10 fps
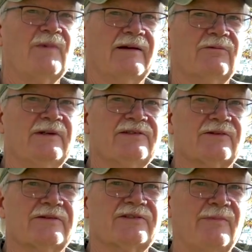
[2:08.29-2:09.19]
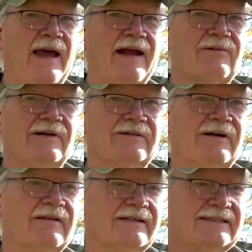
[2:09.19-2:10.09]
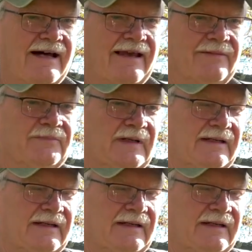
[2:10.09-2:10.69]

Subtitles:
resource or background all the time